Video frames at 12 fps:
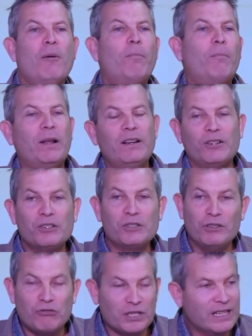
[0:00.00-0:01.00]
But it was
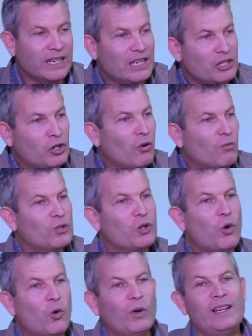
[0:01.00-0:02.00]
interesting, as God was
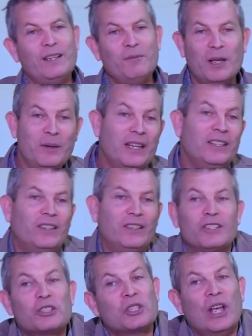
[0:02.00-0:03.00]
calling him into
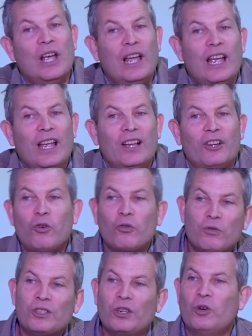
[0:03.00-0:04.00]
this, God
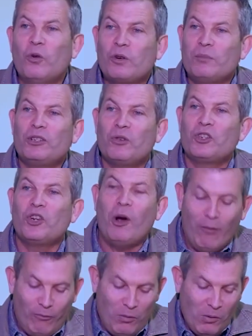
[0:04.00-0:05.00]
also called him into a
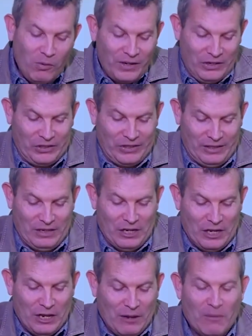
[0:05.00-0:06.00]
time of wilderness,
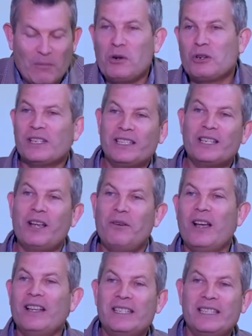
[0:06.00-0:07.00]
because
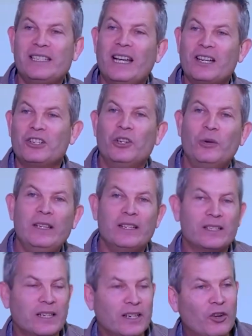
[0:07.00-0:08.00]
as he started doing
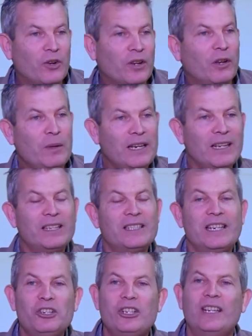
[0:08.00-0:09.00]
this and kind of committing his
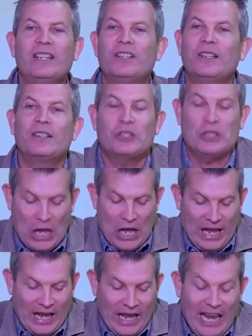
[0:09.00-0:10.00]
energy into this,
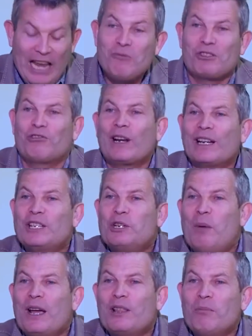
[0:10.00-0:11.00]
he was struggling to
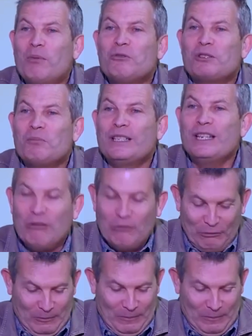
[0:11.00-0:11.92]
pay the bills himself.